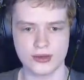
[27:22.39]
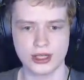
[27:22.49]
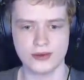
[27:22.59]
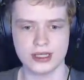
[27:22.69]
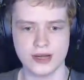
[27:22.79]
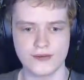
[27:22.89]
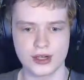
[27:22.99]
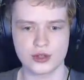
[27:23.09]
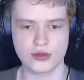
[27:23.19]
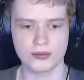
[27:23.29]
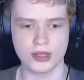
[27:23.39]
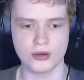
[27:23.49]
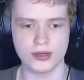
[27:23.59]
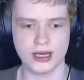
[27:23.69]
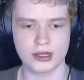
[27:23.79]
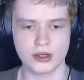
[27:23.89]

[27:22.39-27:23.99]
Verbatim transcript: think we did for this room, no. We act.